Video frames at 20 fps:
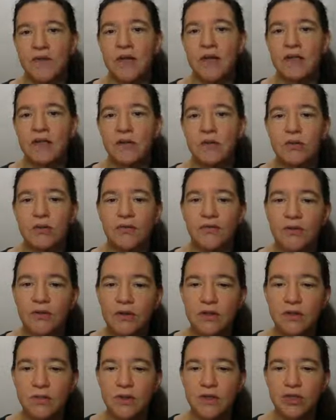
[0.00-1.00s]
So the
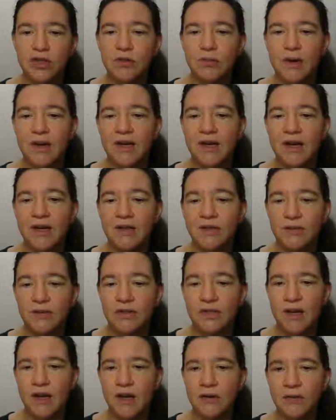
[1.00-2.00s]
first question you might ask
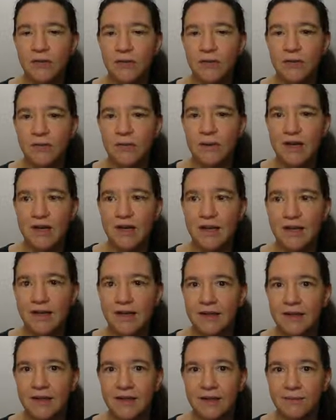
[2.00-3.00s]
yourself, well,
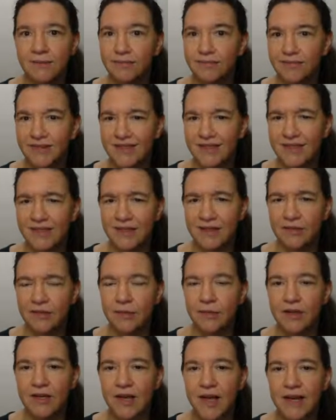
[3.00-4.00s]
this is
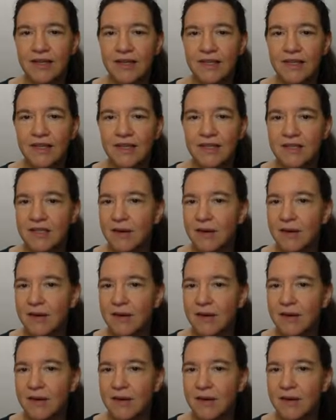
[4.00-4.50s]
from the 90s.